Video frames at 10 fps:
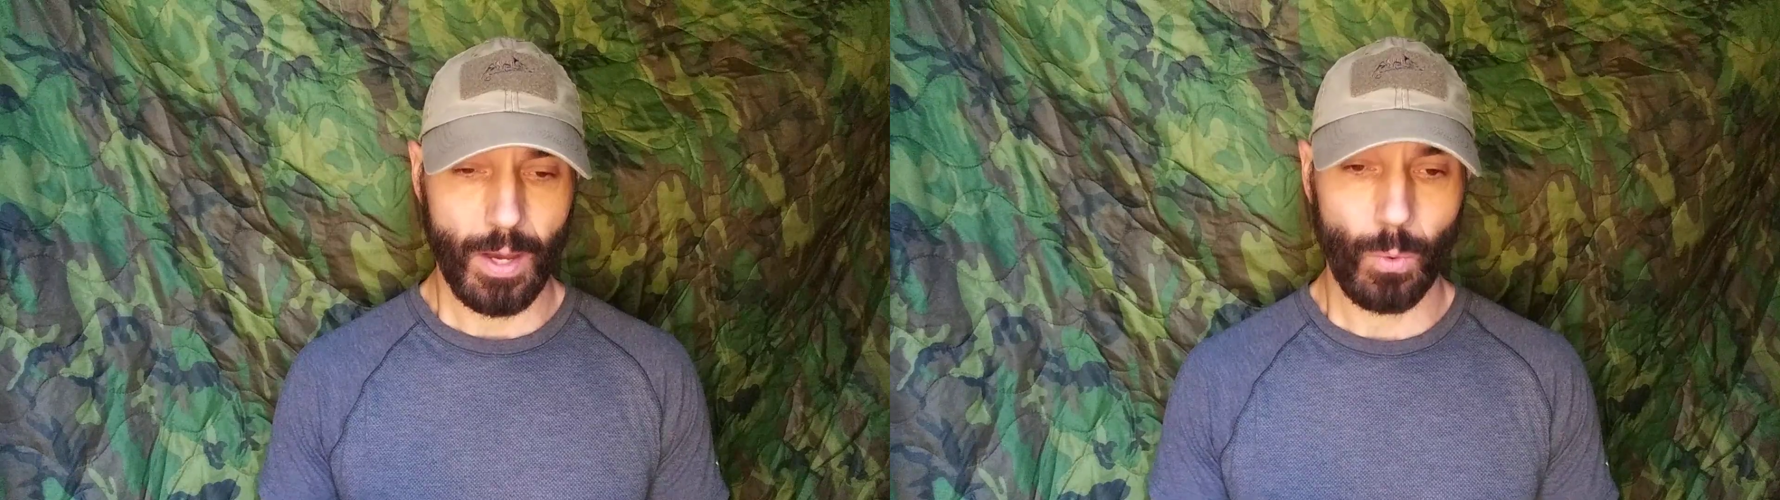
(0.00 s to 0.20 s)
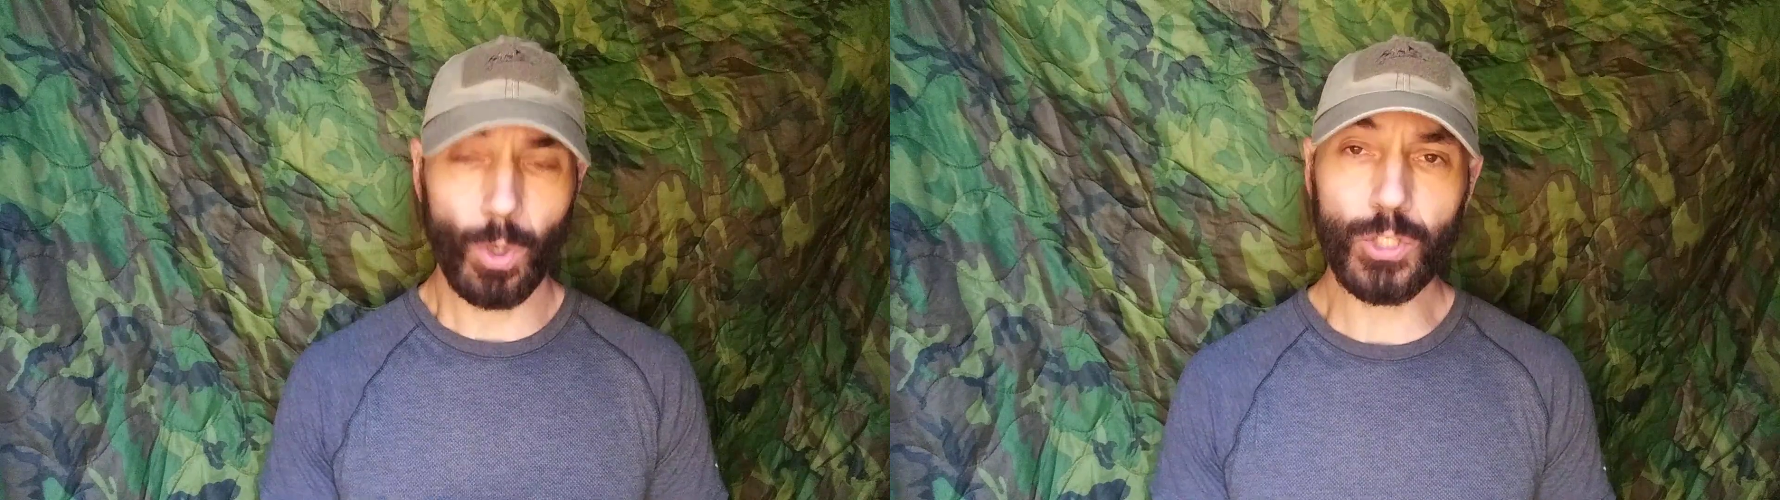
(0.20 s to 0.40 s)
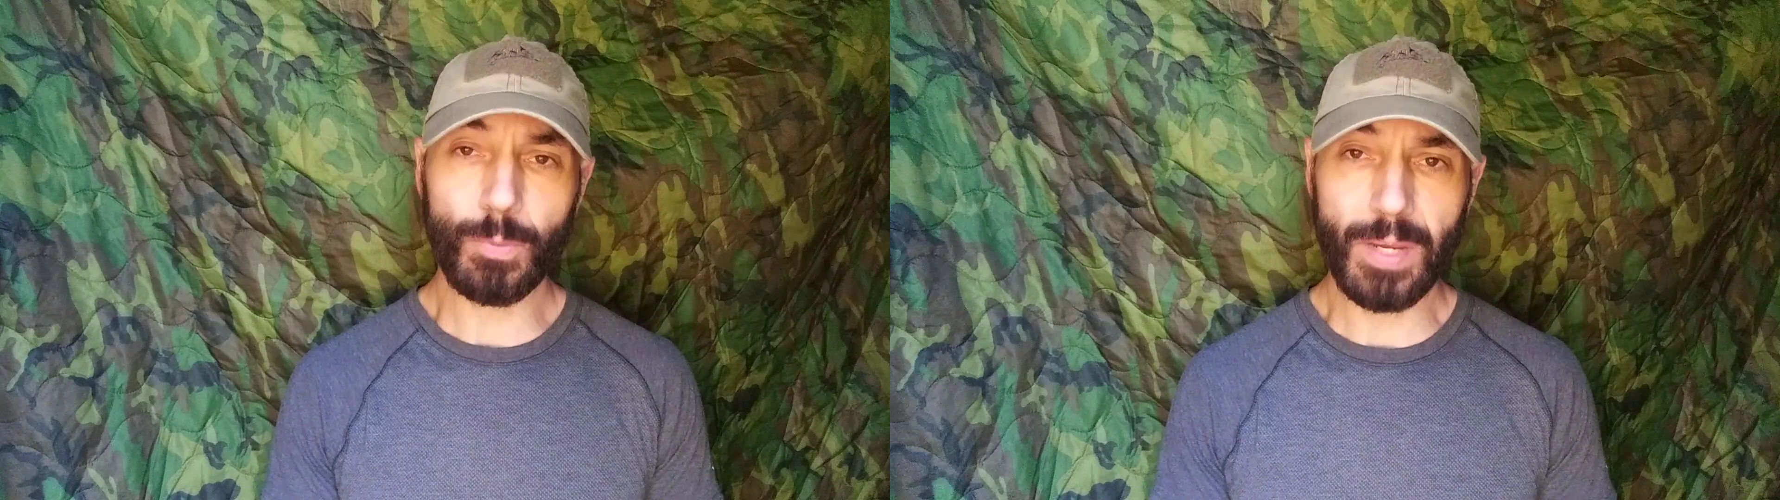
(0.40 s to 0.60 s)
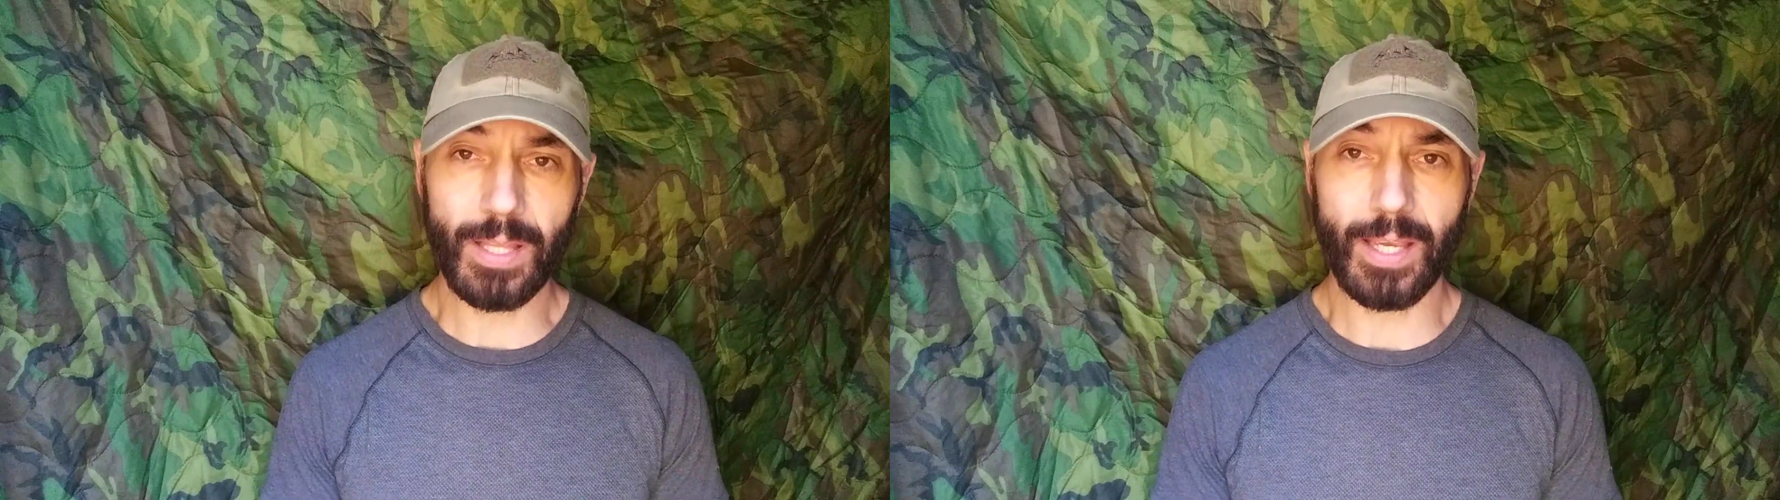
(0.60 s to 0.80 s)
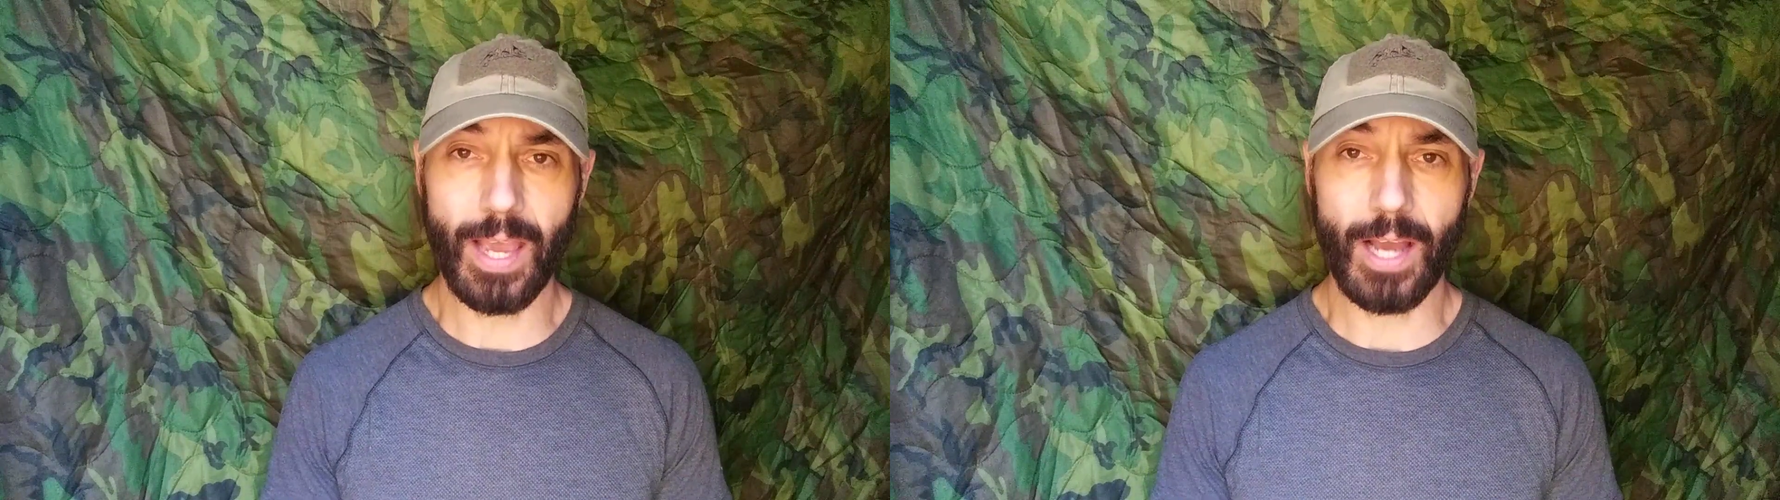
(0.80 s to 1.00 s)
What should be in
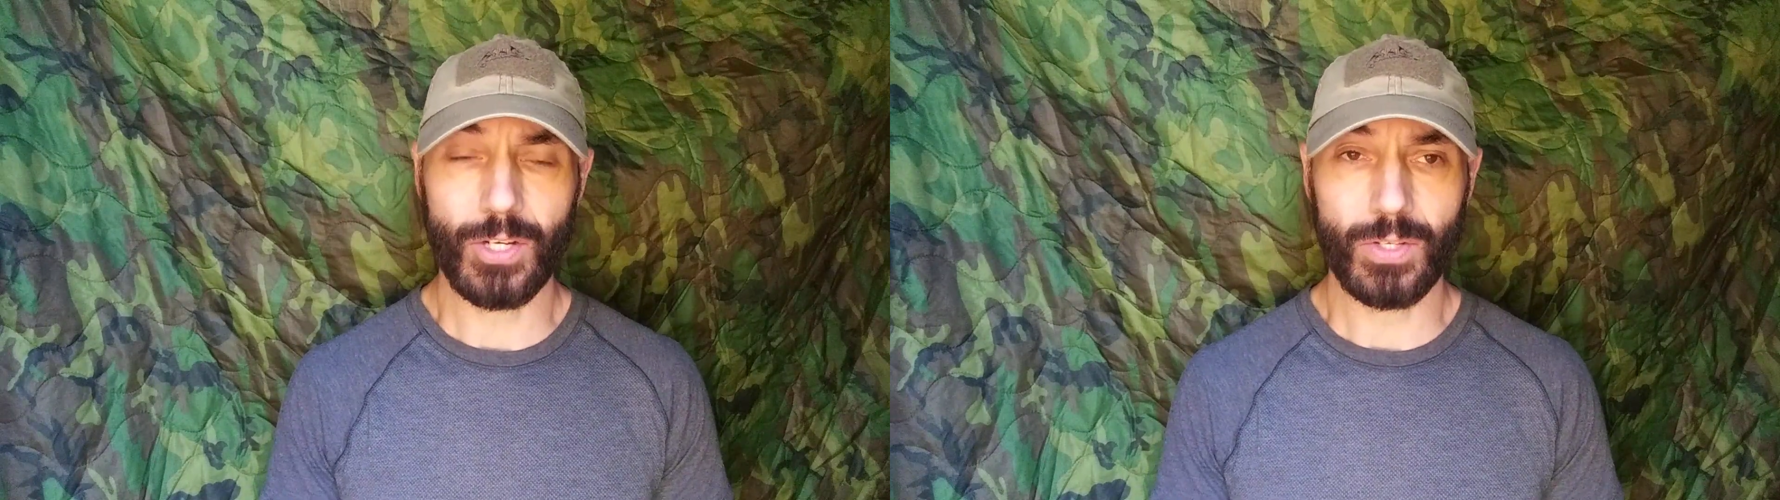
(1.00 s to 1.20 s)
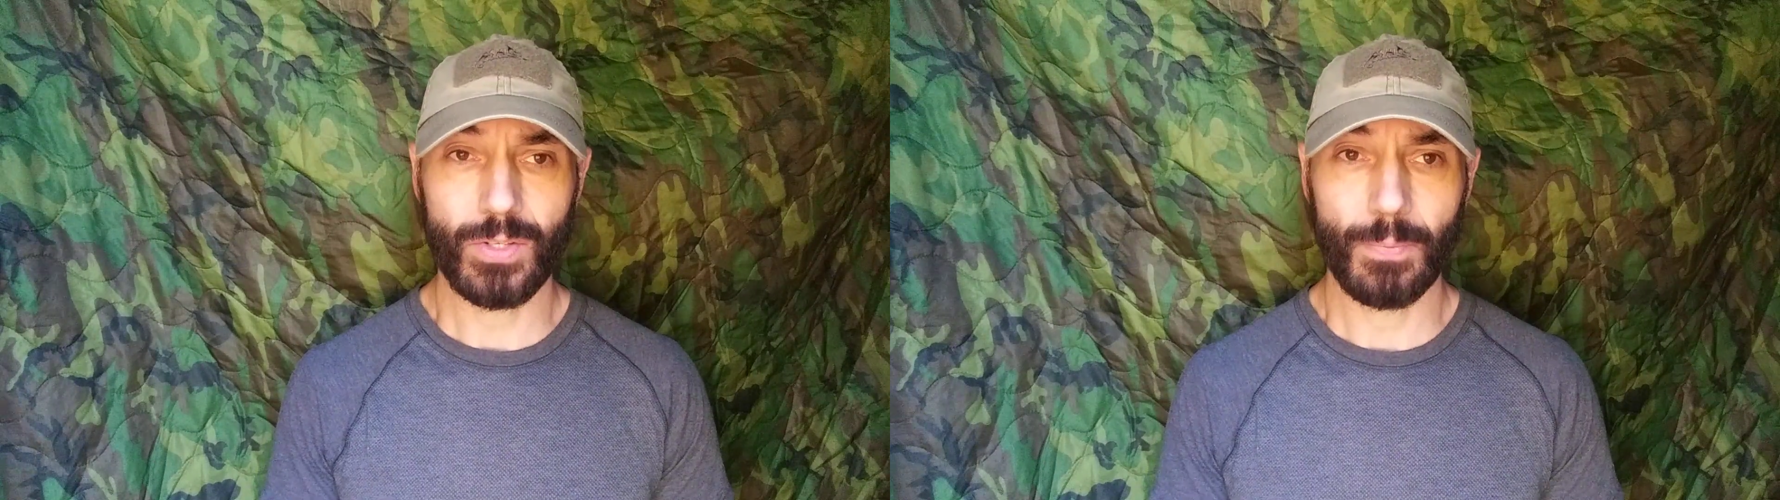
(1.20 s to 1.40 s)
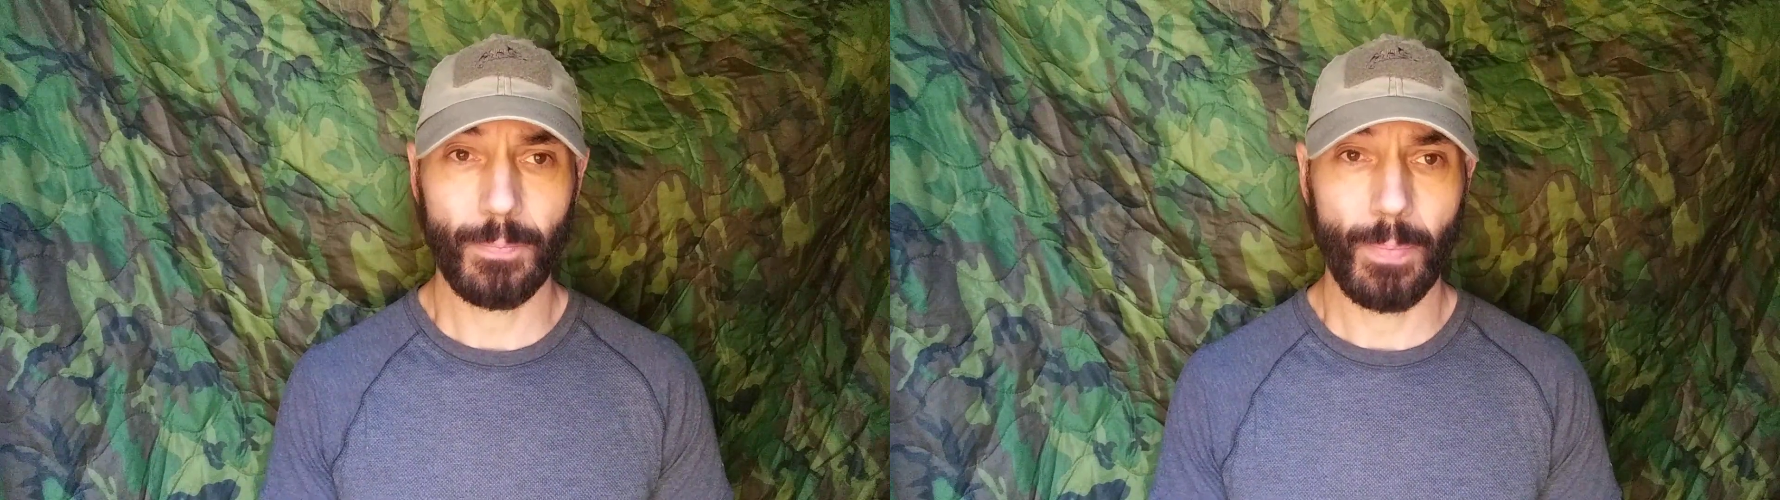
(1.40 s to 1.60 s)
the caches?